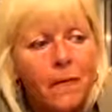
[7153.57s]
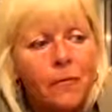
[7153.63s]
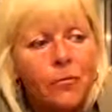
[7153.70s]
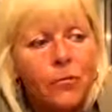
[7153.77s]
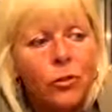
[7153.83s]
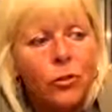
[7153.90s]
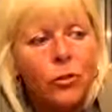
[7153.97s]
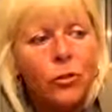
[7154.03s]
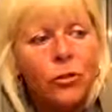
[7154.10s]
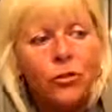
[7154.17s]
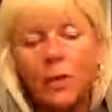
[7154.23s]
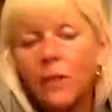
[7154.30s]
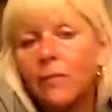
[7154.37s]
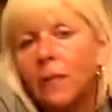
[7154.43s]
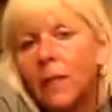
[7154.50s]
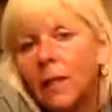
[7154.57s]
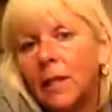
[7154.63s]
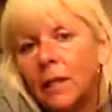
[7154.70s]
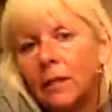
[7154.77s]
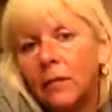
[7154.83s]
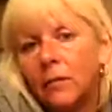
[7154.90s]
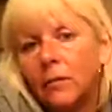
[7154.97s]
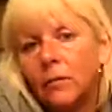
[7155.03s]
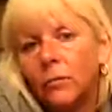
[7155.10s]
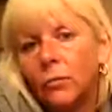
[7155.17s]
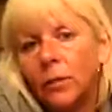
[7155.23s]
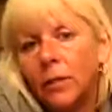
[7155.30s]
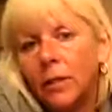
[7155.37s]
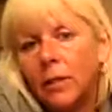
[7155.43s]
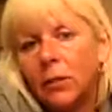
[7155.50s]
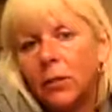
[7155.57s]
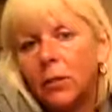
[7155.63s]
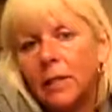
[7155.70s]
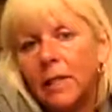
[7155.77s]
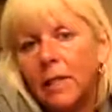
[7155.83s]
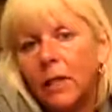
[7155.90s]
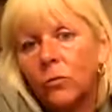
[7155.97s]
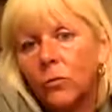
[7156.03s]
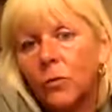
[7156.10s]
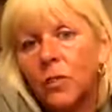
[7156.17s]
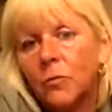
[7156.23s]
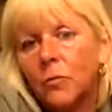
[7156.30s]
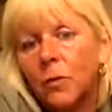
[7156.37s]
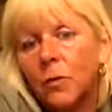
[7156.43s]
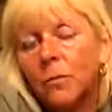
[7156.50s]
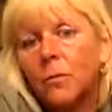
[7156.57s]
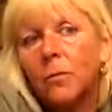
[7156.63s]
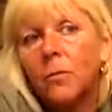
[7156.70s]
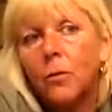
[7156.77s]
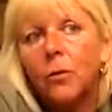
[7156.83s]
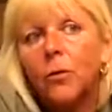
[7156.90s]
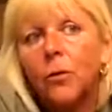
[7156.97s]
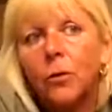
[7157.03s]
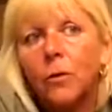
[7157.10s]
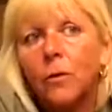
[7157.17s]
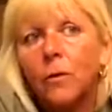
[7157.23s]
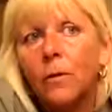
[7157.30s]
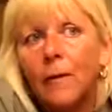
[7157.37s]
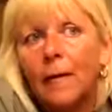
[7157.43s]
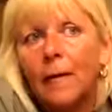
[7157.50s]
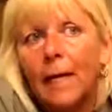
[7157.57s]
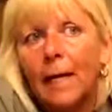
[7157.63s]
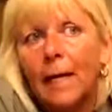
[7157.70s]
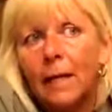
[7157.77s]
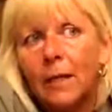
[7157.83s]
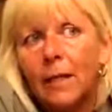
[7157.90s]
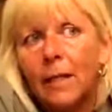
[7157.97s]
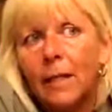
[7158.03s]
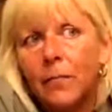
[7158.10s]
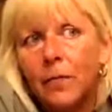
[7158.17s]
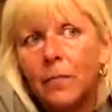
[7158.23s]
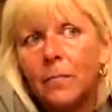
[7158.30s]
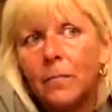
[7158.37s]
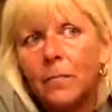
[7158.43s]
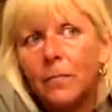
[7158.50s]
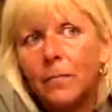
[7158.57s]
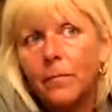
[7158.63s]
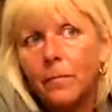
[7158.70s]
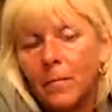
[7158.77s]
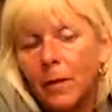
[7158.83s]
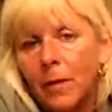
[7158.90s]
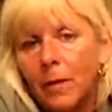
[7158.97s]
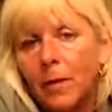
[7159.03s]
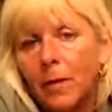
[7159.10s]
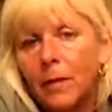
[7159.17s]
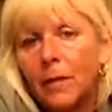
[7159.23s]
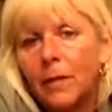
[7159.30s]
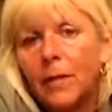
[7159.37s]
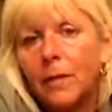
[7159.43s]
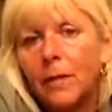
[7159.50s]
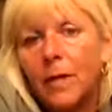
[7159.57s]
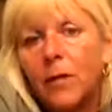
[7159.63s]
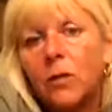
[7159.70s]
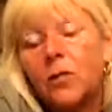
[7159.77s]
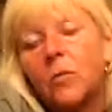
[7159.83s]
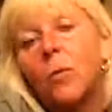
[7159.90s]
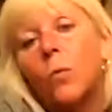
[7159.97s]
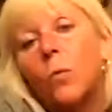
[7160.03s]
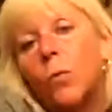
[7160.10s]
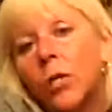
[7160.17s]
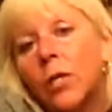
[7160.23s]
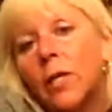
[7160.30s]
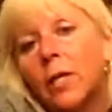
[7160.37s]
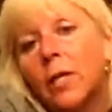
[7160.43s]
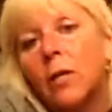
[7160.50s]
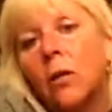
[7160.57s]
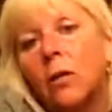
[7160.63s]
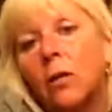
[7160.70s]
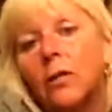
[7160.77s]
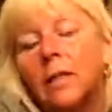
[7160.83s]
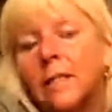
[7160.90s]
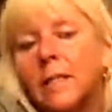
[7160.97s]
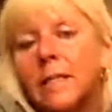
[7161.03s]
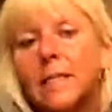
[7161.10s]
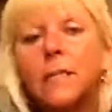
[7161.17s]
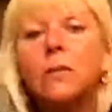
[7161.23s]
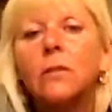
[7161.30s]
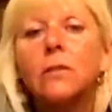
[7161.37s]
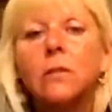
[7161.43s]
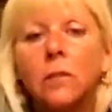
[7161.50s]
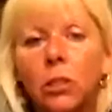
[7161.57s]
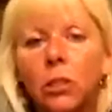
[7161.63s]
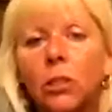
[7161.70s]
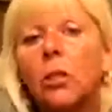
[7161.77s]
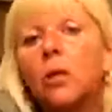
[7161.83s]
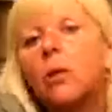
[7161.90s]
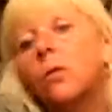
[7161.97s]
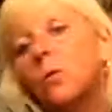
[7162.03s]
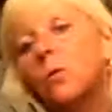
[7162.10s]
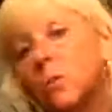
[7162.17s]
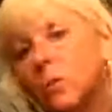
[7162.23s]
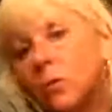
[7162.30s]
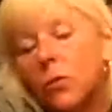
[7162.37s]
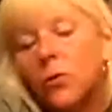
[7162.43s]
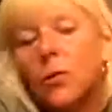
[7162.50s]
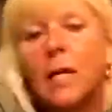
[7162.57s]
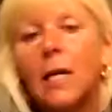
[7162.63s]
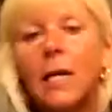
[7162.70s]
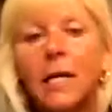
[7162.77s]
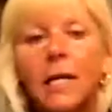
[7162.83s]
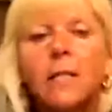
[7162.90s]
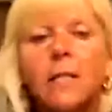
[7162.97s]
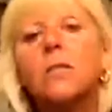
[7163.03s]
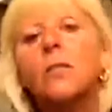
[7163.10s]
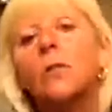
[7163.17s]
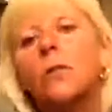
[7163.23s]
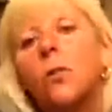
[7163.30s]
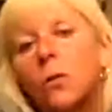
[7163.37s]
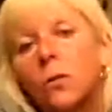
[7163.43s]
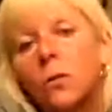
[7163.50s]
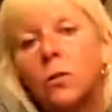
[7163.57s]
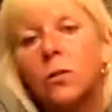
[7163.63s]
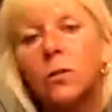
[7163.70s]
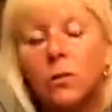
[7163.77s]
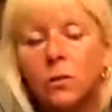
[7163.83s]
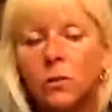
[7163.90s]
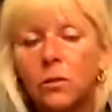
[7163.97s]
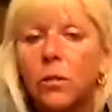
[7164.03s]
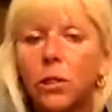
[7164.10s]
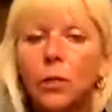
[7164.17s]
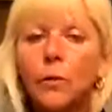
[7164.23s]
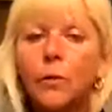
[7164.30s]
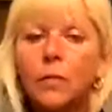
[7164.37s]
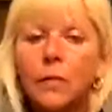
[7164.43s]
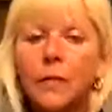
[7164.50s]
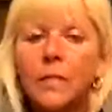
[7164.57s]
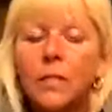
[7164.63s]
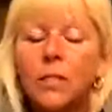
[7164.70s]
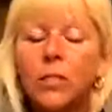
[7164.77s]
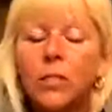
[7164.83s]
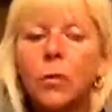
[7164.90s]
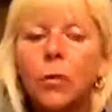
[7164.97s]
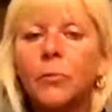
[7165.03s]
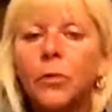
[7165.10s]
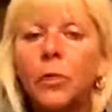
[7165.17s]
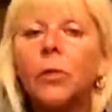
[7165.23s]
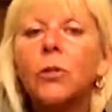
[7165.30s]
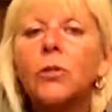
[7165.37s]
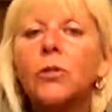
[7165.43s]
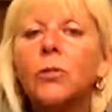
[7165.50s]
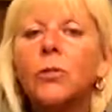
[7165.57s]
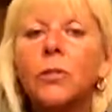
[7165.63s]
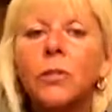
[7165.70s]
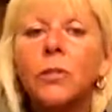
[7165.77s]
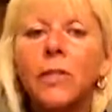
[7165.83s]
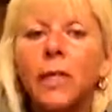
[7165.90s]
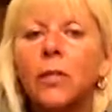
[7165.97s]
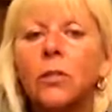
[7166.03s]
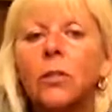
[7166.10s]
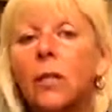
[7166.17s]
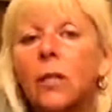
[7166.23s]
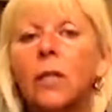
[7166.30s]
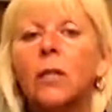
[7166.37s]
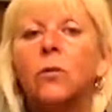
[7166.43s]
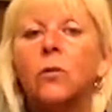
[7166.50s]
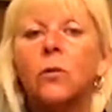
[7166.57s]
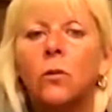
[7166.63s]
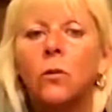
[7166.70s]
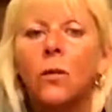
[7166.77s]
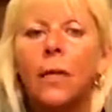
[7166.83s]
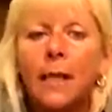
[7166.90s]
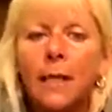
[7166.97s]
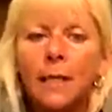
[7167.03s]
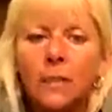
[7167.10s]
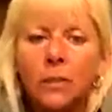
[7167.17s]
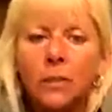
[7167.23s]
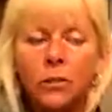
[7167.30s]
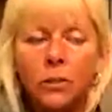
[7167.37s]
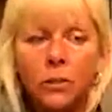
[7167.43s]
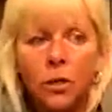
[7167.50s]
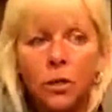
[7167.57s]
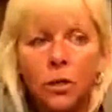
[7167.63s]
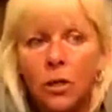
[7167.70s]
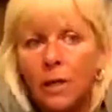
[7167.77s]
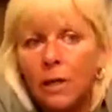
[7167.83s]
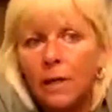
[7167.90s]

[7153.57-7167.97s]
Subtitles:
Of course, traveling with the lockdown was a problem, although I living in Belgium and working in Holland, I still can go to clients or go, you know, if I need to swap dogs or take a dog in or go and collect another dog,